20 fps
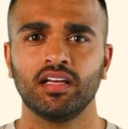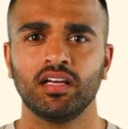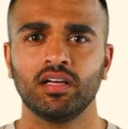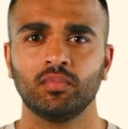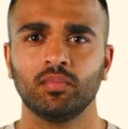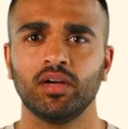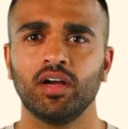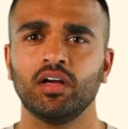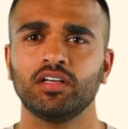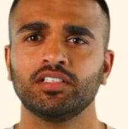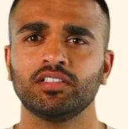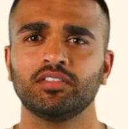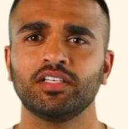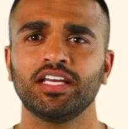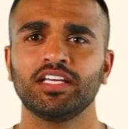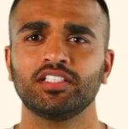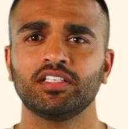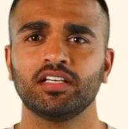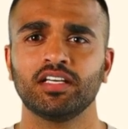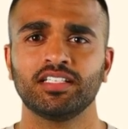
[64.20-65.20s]
We also
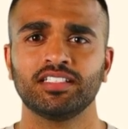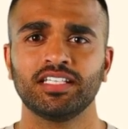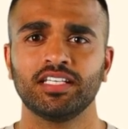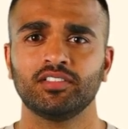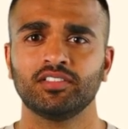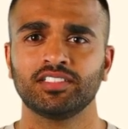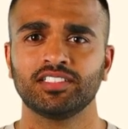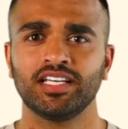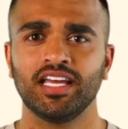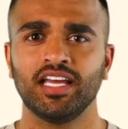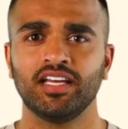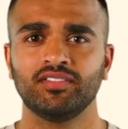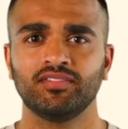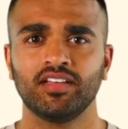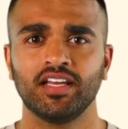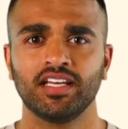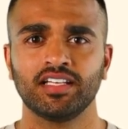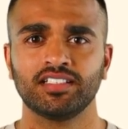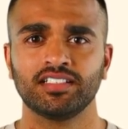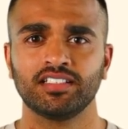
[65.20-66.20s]
need to consider side
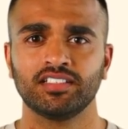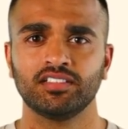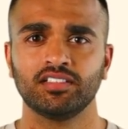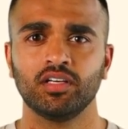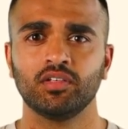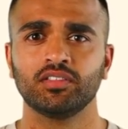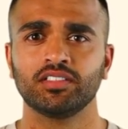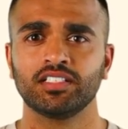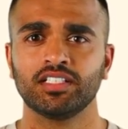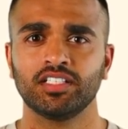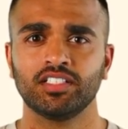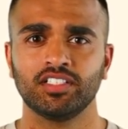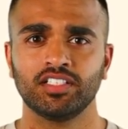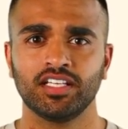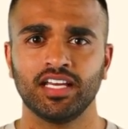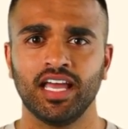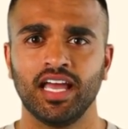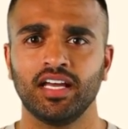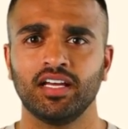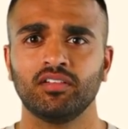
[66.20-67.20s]
effects, dosage,
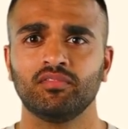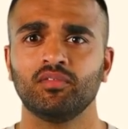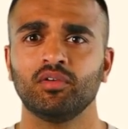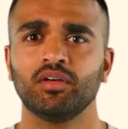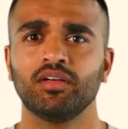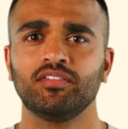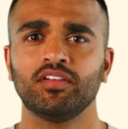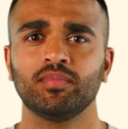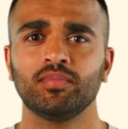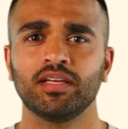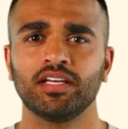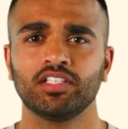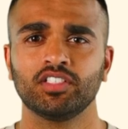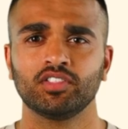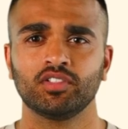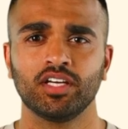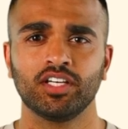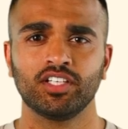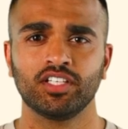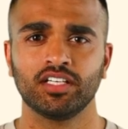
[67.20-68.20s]
and the route of
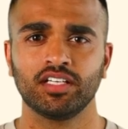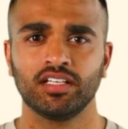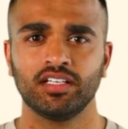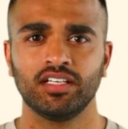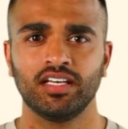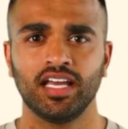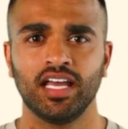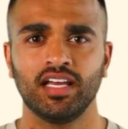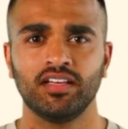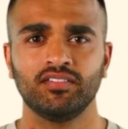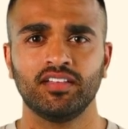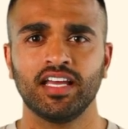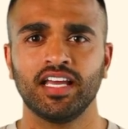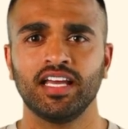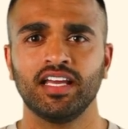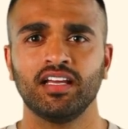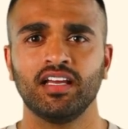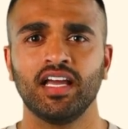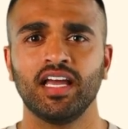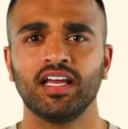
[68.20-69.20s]
administration,
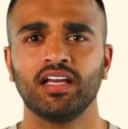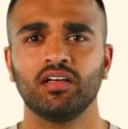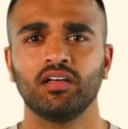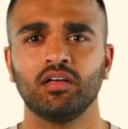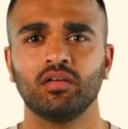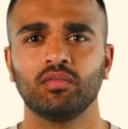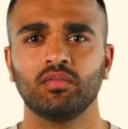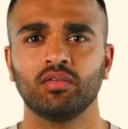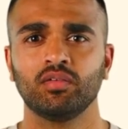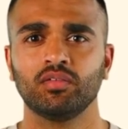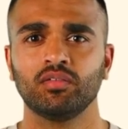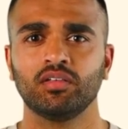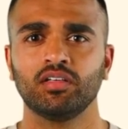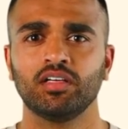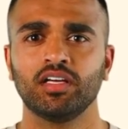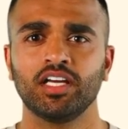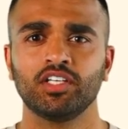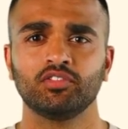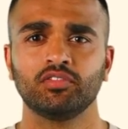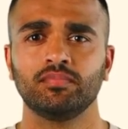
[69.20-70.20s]
IV, IO, oral,
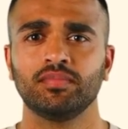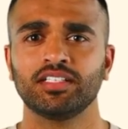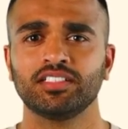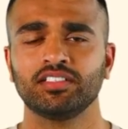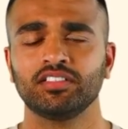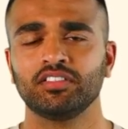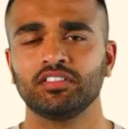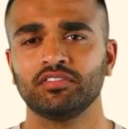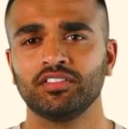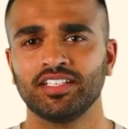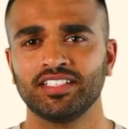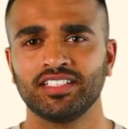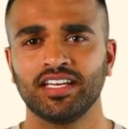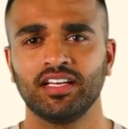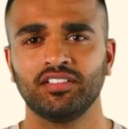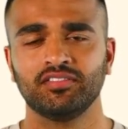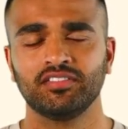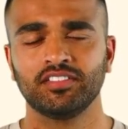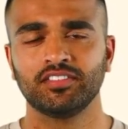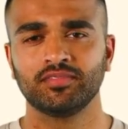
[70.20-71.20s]
intramuscular,
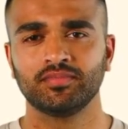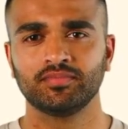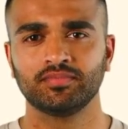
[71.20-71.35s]
etc.